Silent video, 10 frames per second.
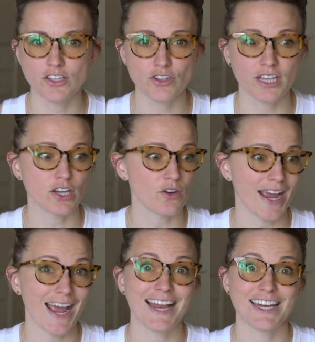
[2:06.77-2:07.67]
you're like,
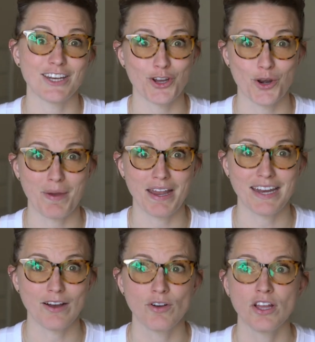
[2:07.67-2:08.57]
okay, I need to go to bed
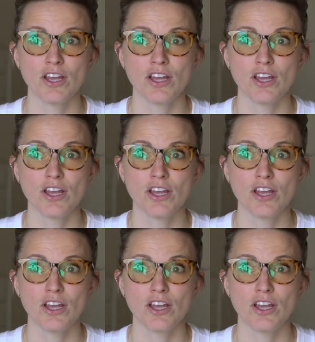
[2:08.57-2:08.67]
now.